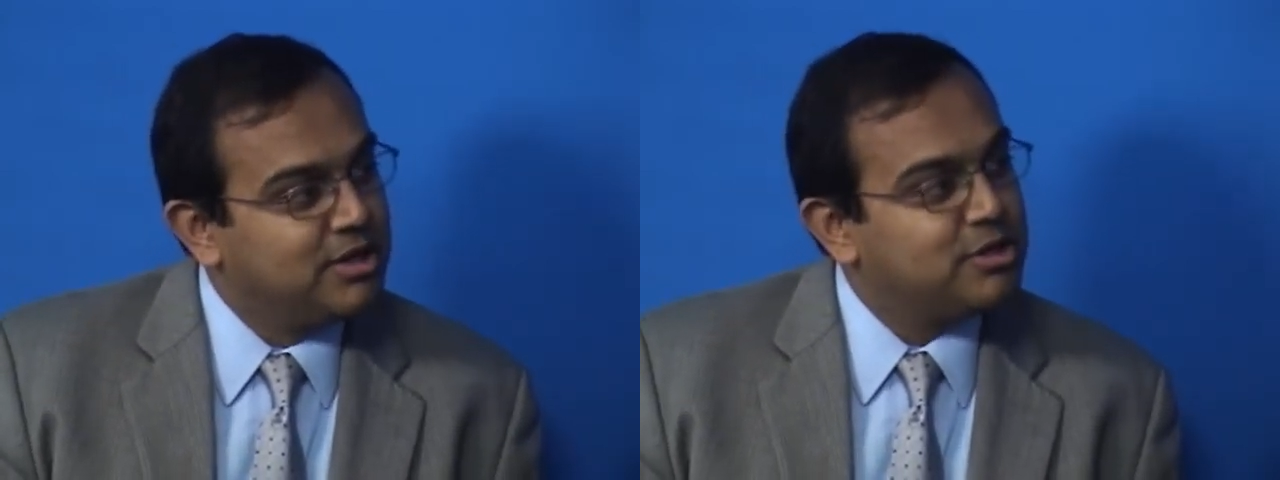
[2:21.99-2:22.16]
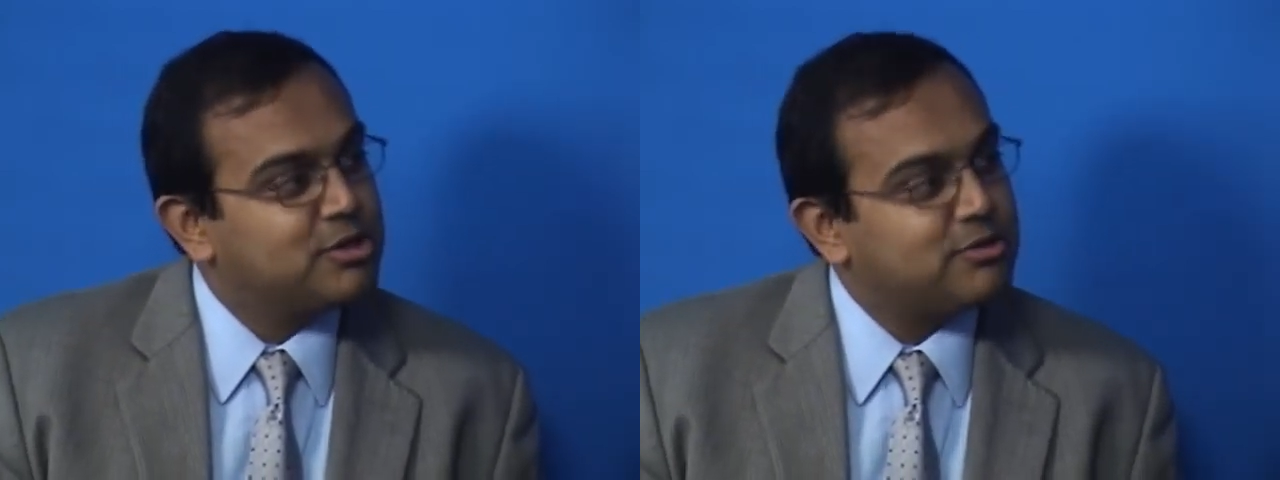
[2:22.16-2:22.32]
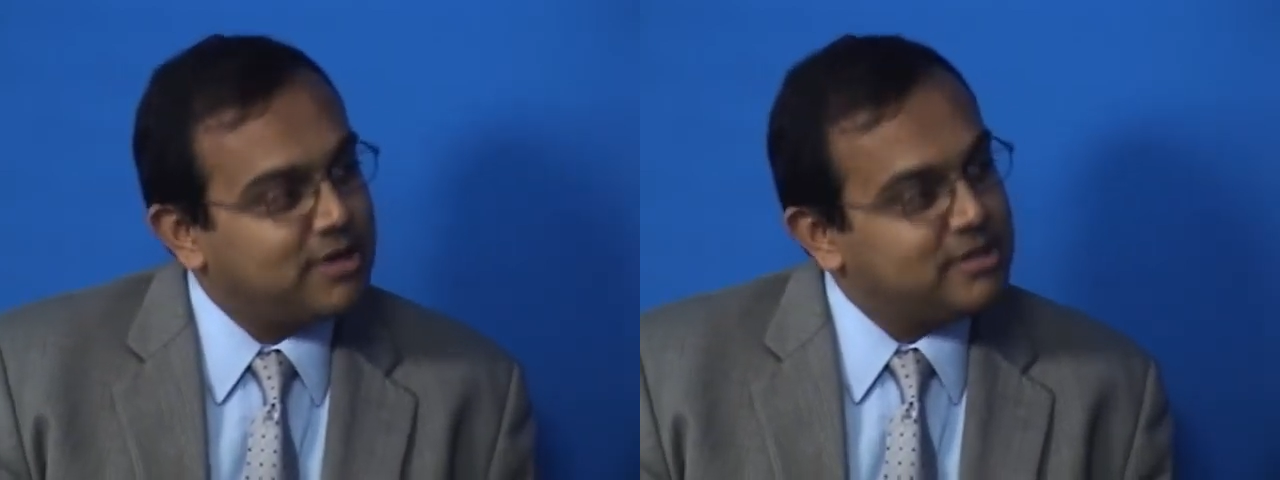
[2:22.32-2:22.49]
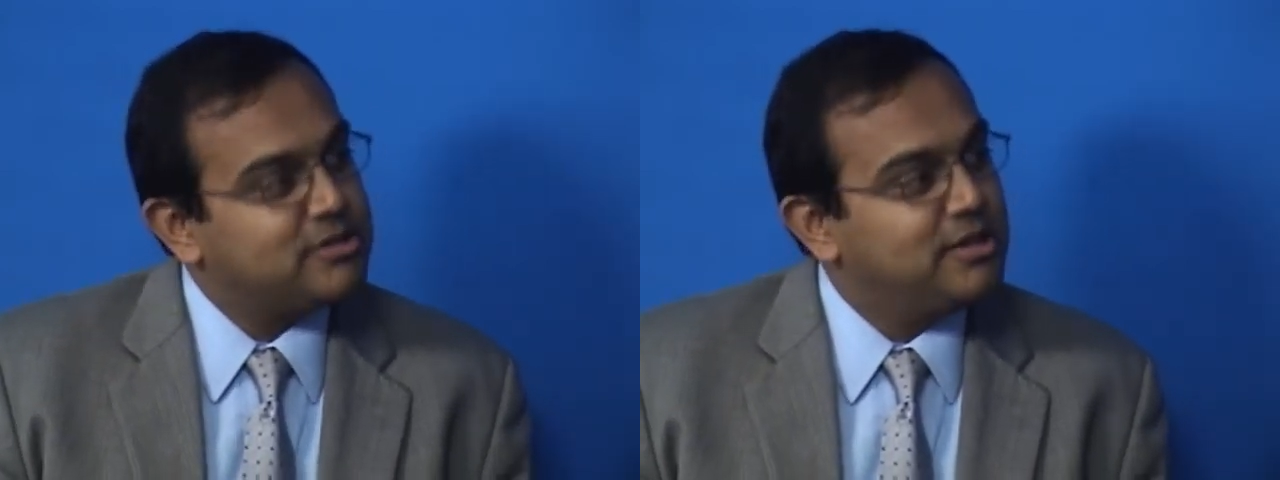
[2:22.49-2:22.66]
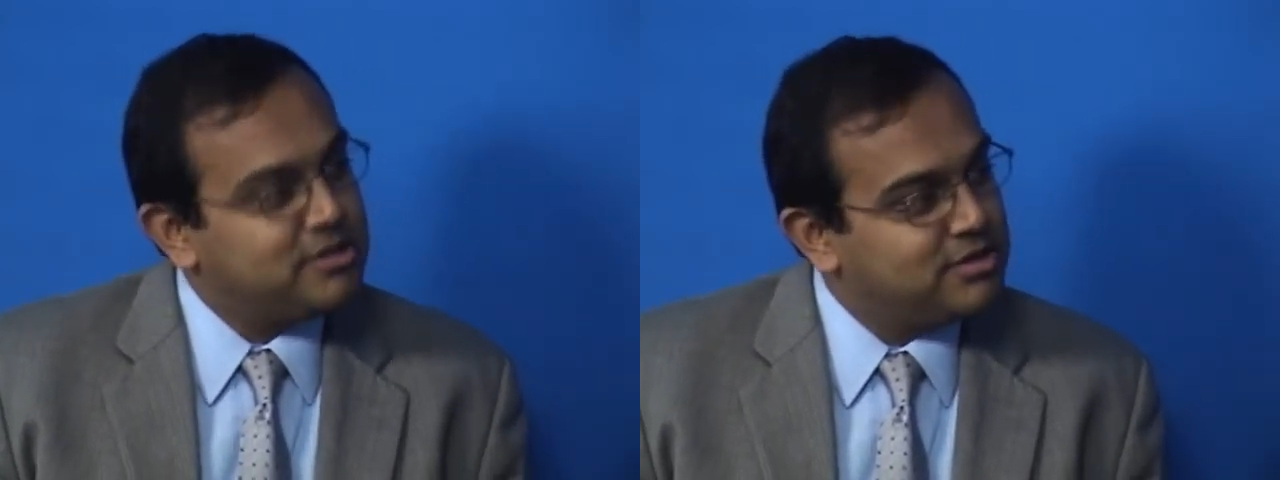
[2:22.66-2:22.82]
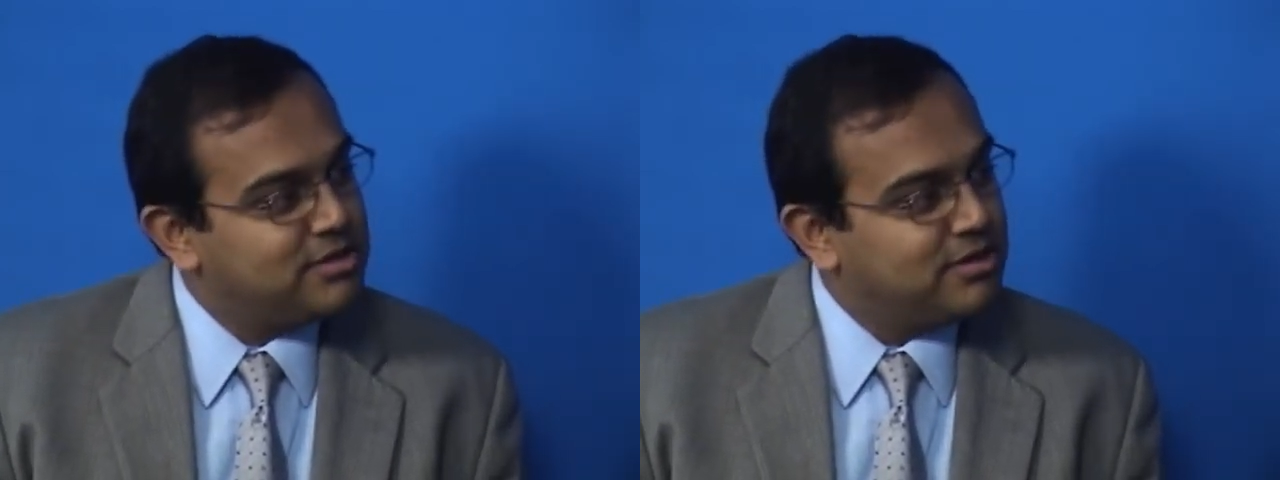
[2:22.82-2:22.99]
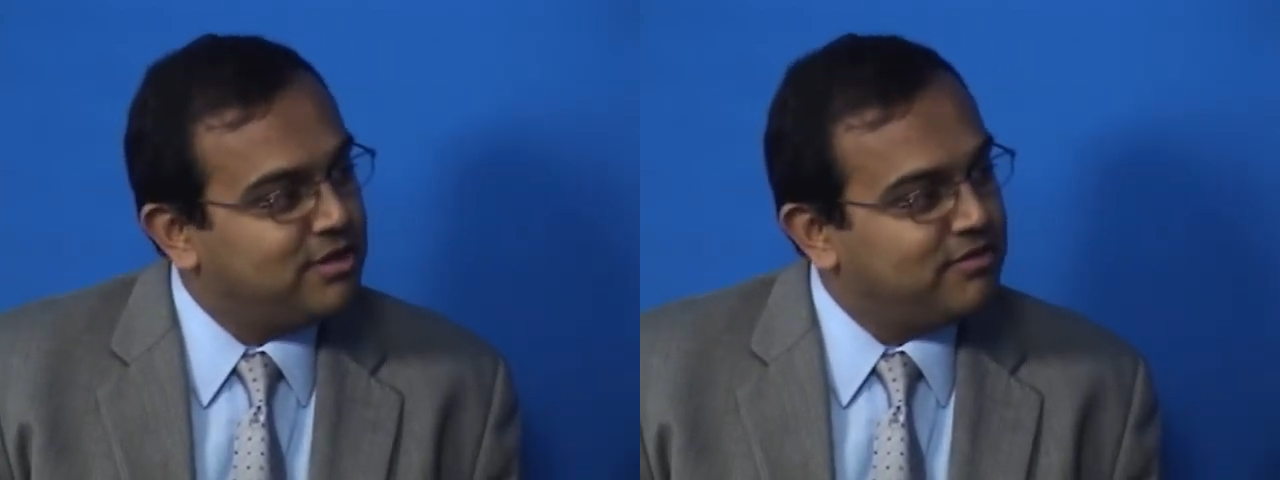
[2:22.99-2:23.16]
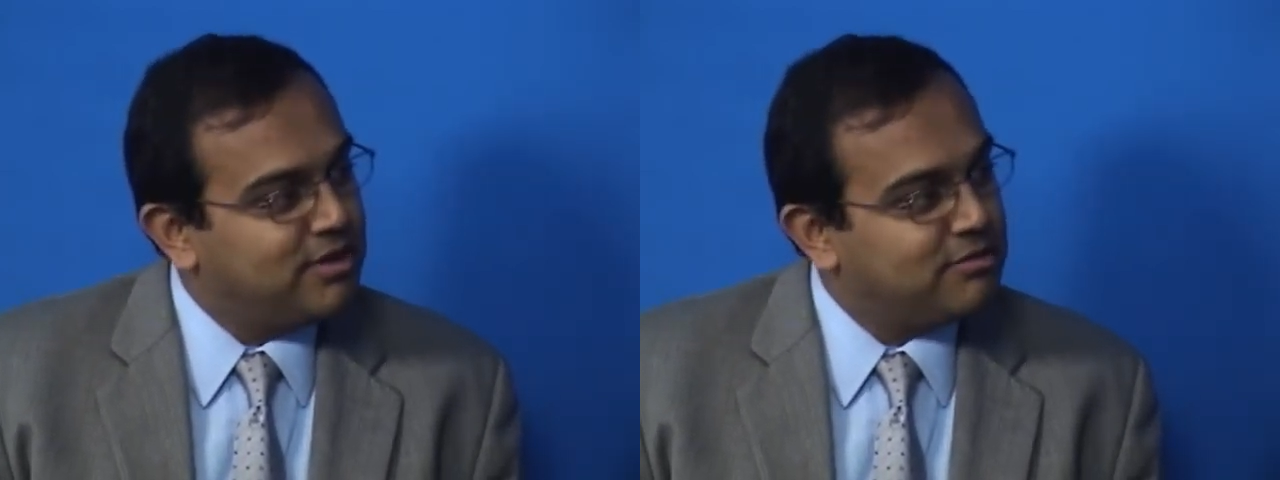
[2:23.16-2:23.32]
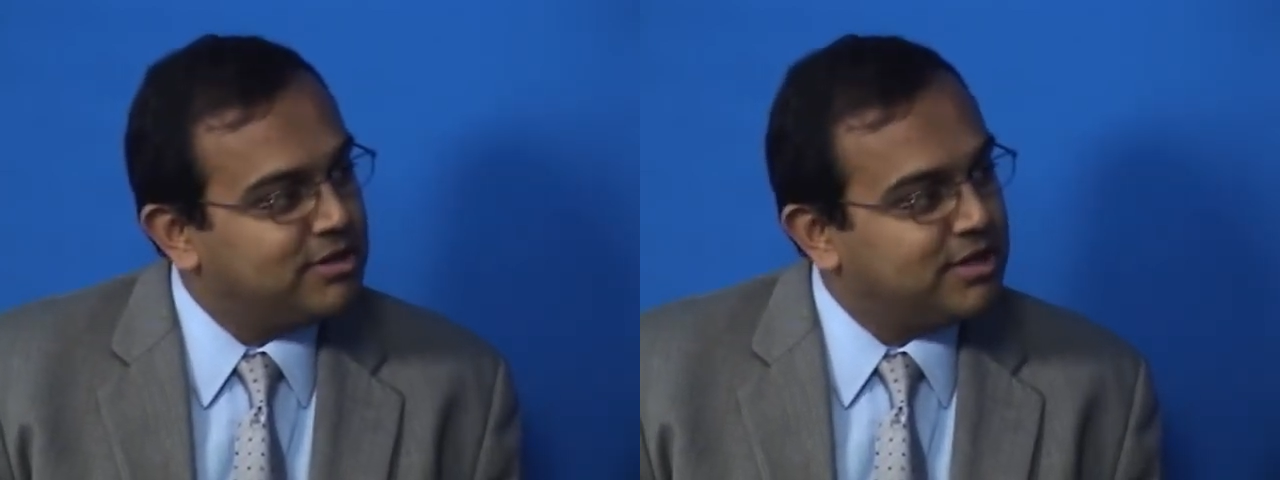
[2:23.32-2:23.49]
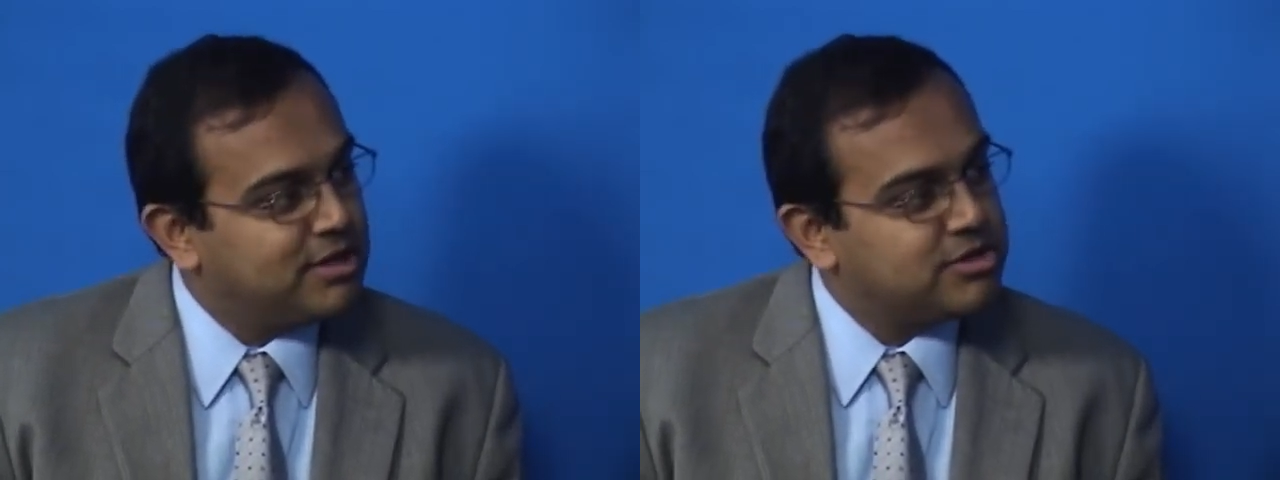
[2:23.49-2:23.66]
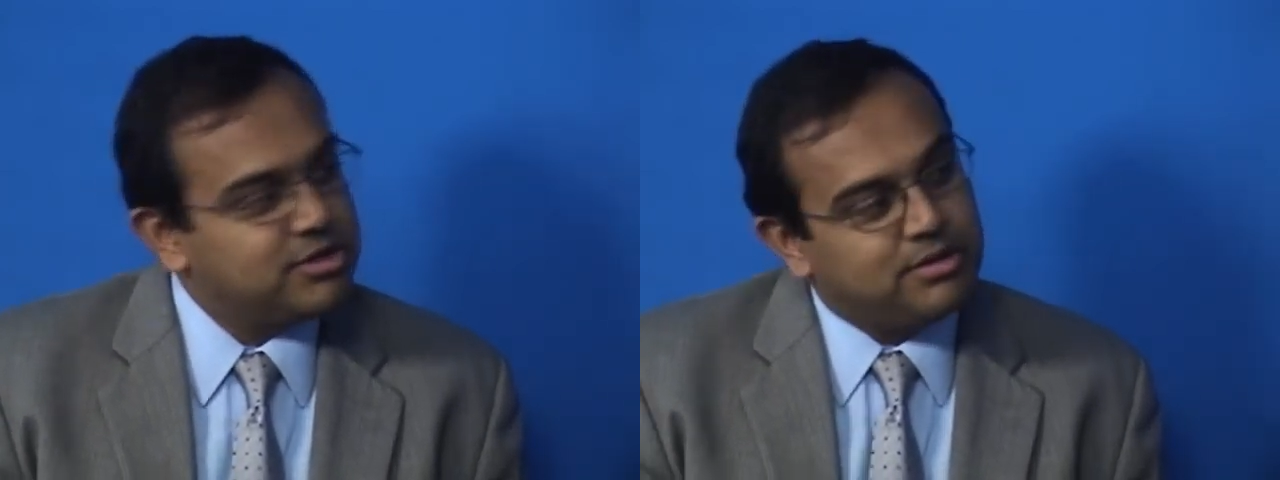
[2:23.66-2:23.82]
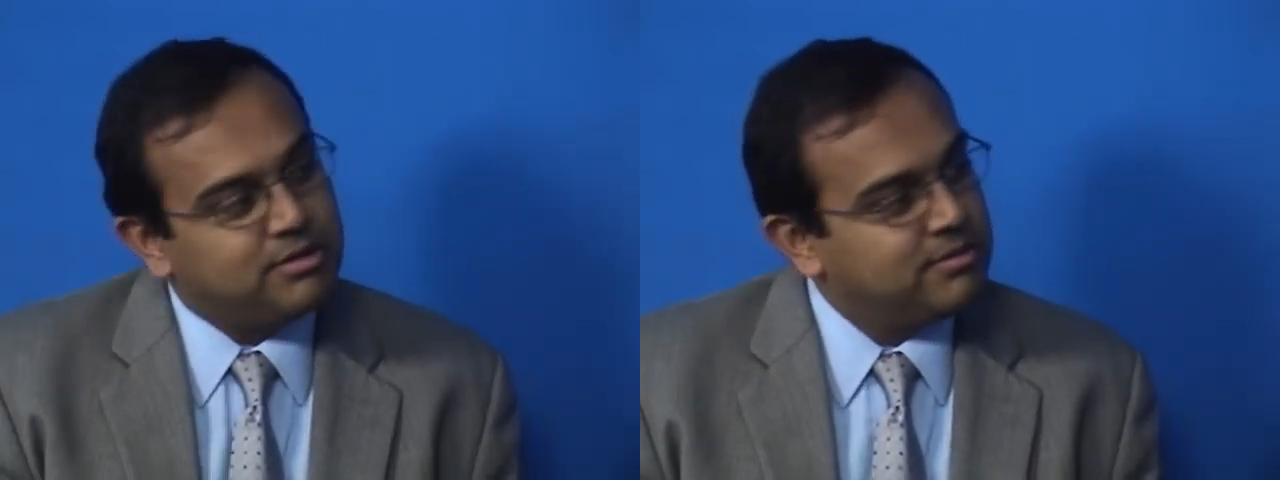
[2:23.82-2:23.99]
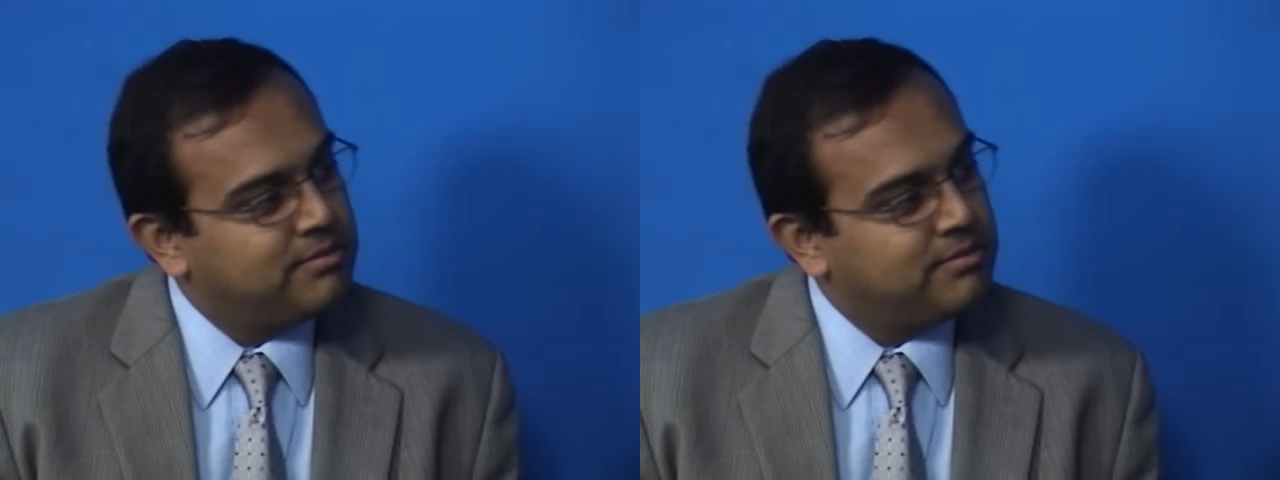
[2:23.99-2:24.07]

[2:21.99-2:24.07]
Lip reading: translates into event reduction?